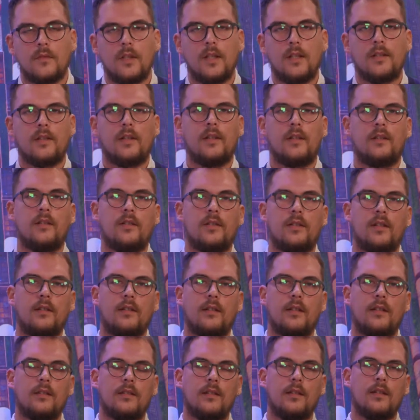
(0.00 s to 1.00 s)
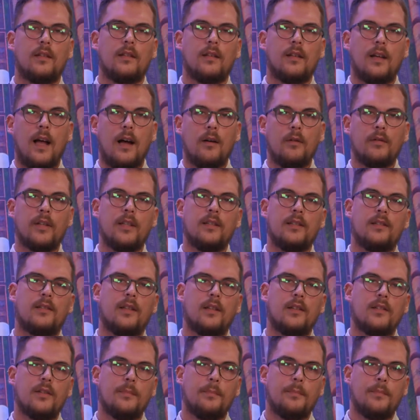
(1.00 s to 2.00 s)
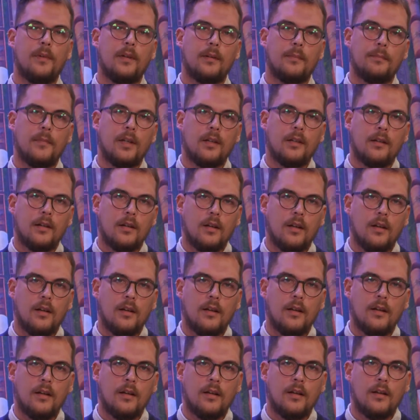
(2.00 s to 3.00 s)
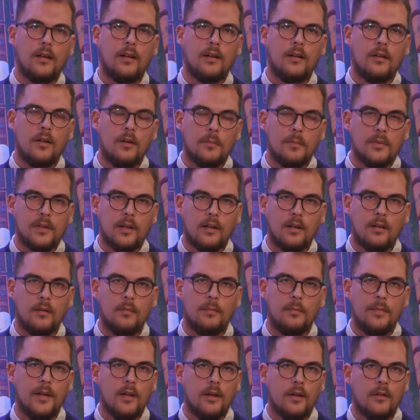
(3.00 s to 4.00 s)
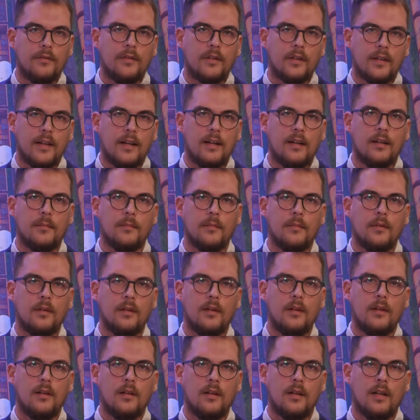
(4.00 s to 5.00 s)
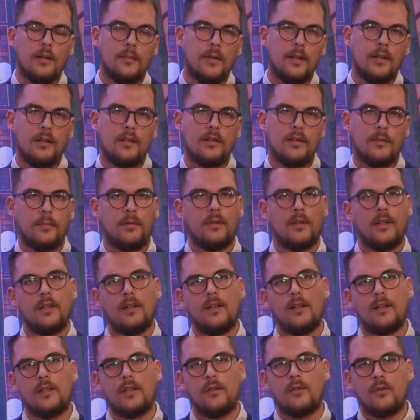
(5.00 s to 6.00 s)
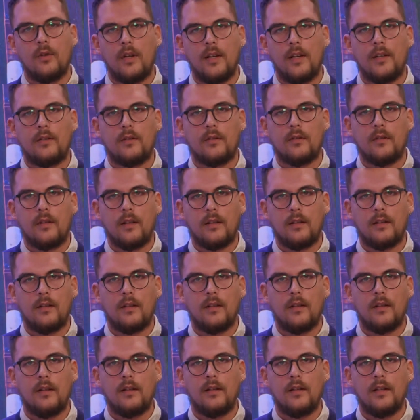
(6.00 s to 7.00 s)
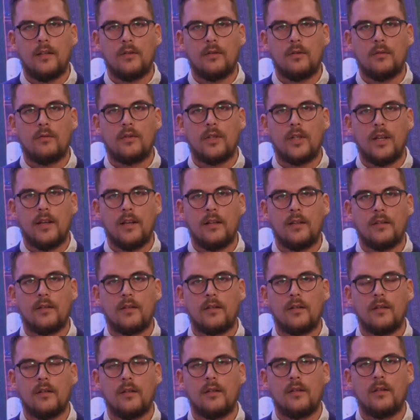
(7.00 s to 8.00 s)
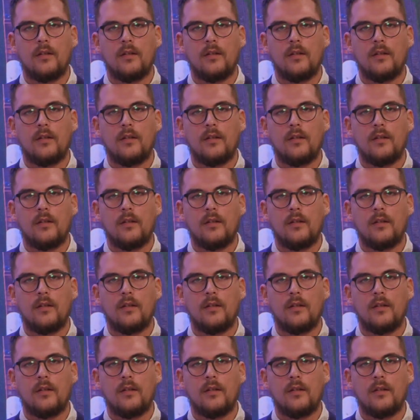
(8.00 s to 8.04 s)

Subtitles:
Yes, I understand. And how can such an obstacle be overcome? I mean, it's a political situation that needs to change.